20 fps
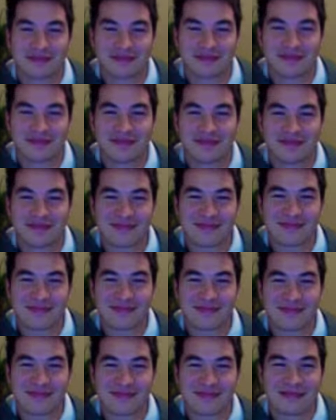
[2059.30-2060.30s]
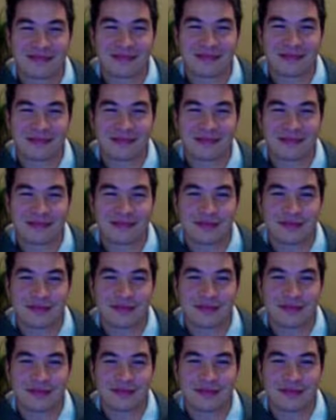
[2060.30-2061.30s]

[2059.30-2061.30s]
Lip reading: This person isn't speaking.